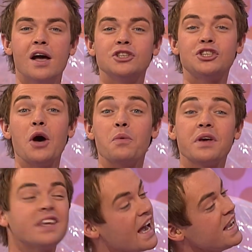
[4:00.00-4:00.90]

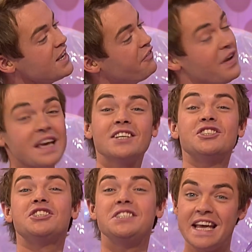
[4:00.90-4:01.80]
So, get your fingers
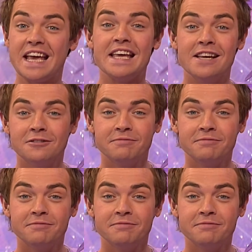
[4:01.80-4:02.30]
sticky.